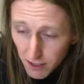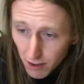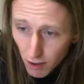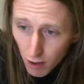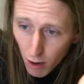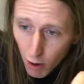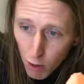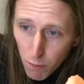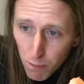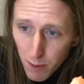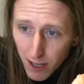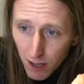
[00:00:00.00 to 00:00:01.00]
So I hope
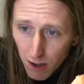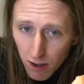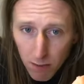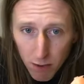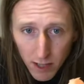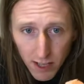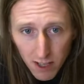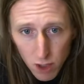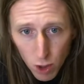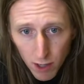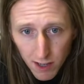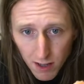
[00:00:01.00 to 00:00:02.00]
my customer can
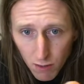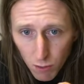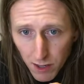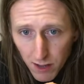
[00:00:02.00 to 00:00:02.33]
enjoy this with